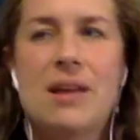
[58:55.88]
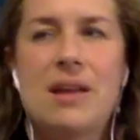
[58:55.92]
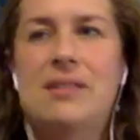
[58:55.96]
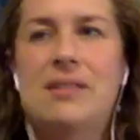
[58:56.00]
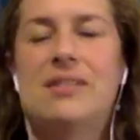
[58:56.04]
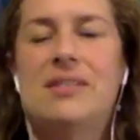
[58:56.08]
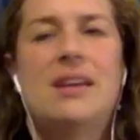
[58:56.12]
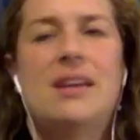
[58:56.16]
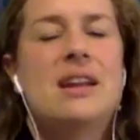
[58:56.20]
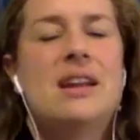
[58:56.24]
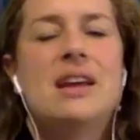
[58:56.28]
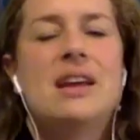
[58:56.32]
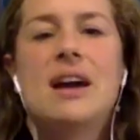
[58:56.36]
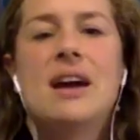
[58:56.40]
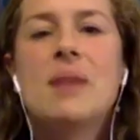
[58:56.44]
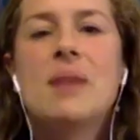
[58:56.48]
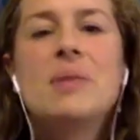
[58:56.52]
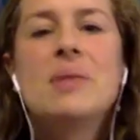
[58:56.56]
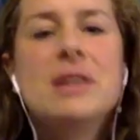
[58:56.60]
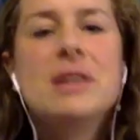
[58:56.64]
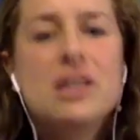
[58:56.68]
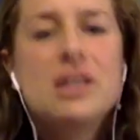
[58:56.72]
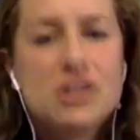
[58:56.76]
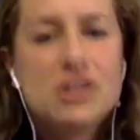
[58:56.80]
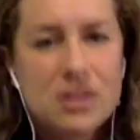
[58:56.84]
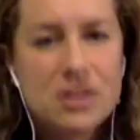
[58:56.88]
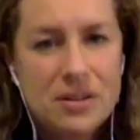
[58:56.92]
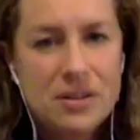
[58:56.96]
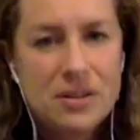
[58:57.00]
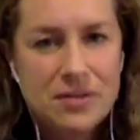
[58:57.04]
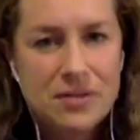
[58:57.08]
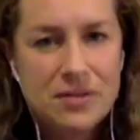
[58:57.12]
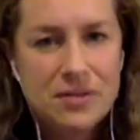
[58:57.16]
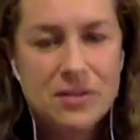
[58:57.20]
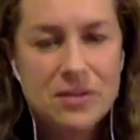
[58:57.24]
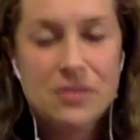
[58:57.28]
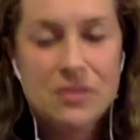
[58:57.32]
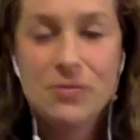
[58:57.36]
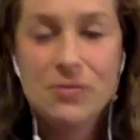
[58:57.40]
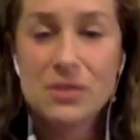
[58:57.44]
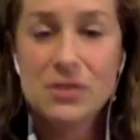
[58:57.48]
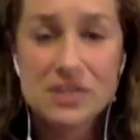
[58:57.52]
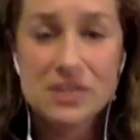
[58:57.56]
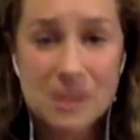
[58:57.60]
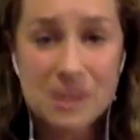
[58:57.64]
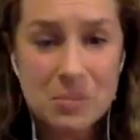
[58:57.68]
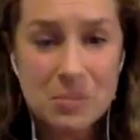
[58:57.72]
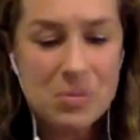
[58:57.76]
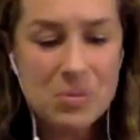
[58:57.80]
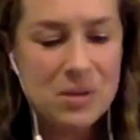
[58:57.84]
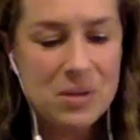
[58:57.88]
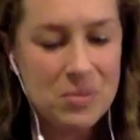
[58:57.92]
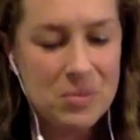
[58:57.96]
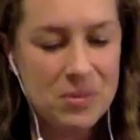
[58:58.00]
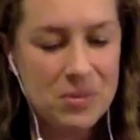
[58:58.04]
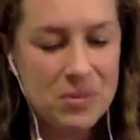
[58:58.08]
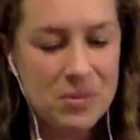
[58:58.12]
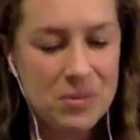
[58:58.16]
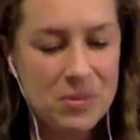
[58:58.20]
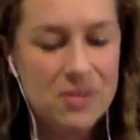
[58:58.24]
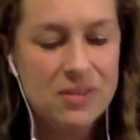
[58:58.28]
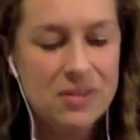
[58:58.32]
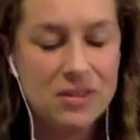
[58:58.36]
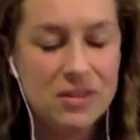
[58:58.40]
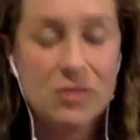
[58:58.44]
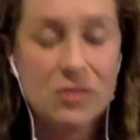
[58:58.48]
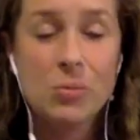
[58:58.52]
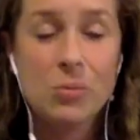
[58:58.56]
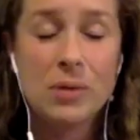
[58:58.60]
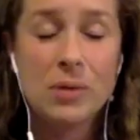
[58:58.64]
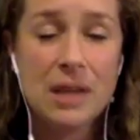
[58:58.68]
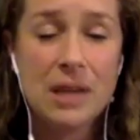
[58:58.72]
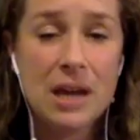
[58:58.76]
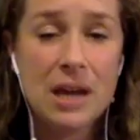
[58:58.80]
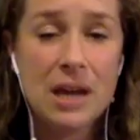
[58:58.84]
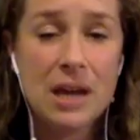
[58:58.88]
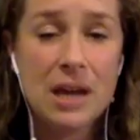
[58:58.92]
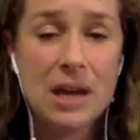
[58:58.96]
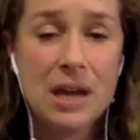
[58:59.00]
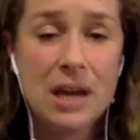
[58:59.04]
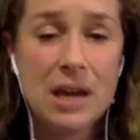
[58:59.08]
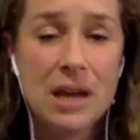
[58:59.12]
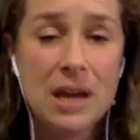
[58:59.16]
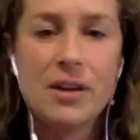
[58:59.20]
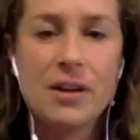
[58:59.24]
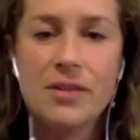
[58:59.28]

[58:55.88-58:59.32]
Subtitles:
any combination of those. And for some people, this is really helpful,